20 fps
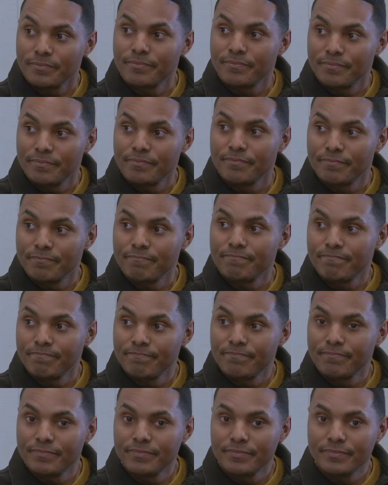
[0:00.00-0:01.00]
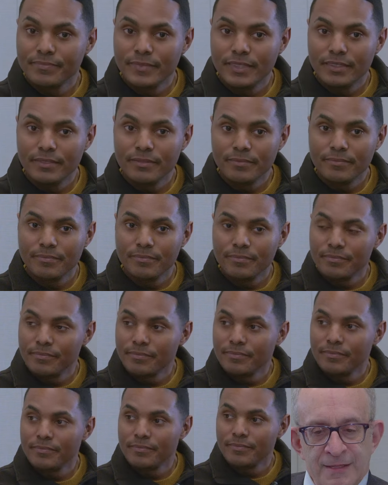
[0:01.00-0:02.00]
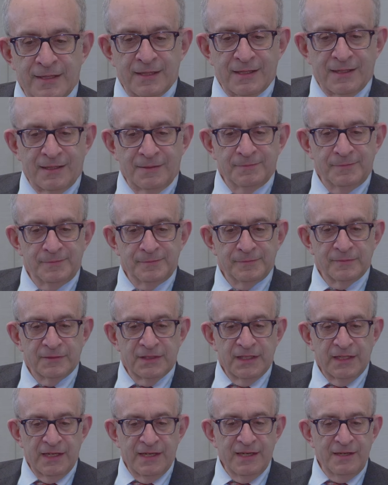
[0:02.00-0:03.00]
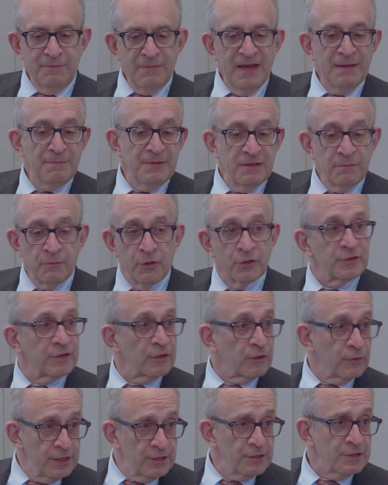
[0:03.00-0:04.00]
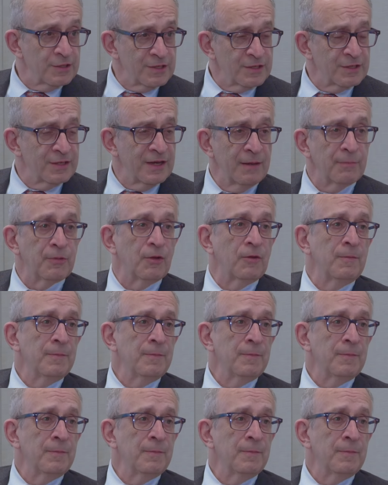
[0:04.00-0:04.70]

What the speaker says: Yeah. Yeah, and he may be the most egregious example,